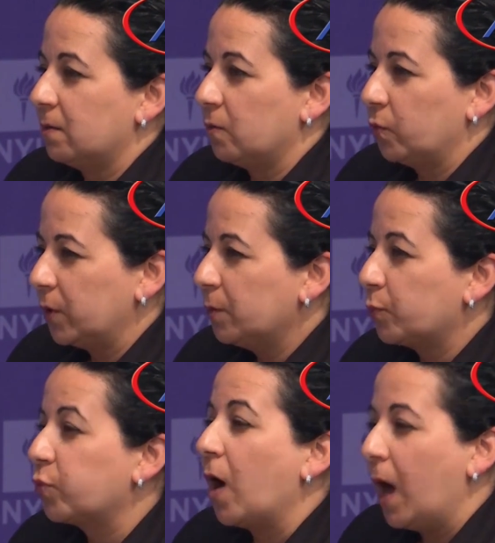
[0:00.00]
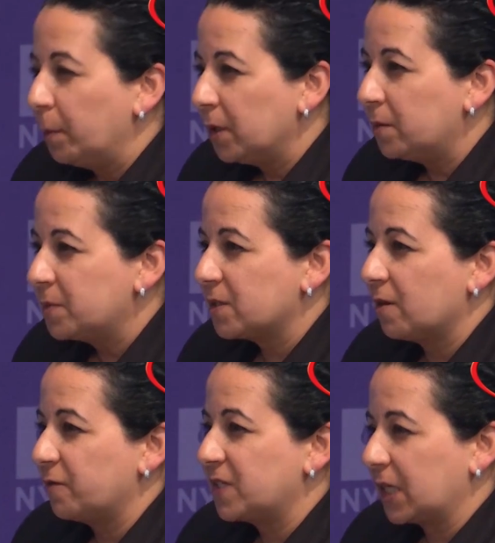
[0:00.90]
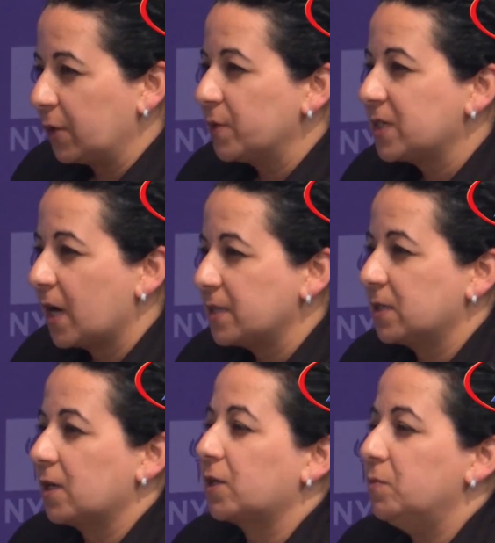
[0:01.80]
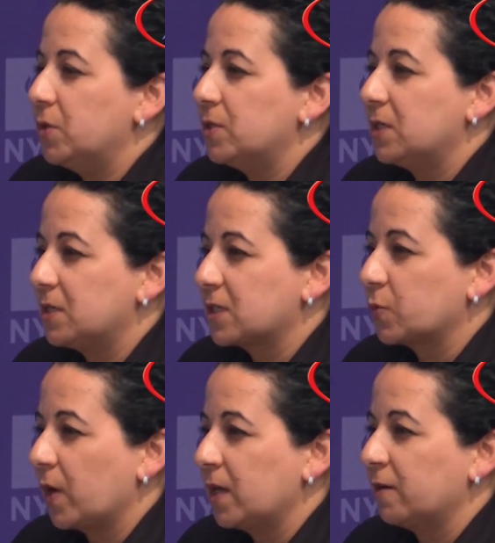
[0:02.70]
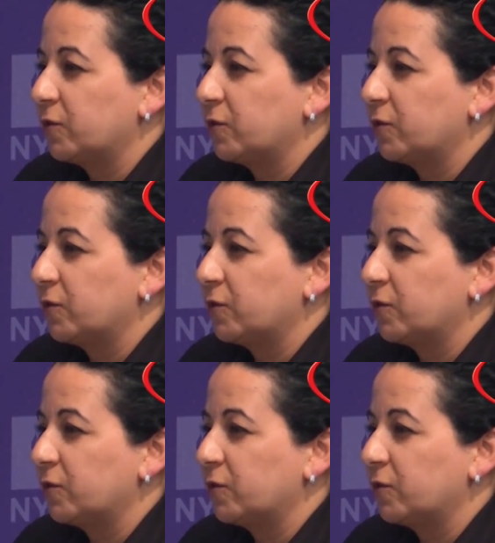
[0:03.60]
real problems of securitizing a community this way,